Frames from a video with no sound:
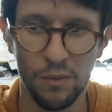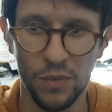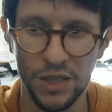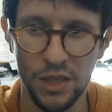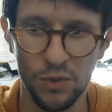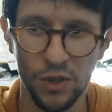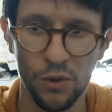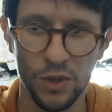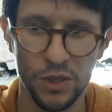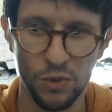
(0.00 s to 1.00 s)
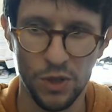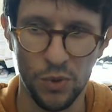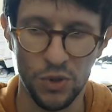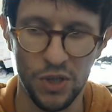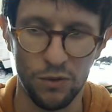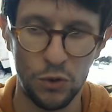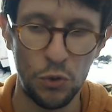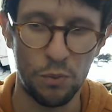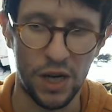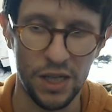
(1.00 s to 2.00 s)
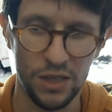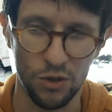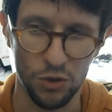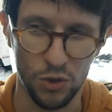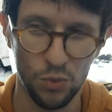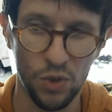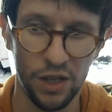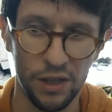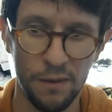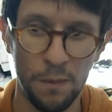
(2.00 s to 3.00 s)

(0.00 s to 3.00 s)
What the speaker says: But since we know we're supposed to have 2 bytes, not just 1,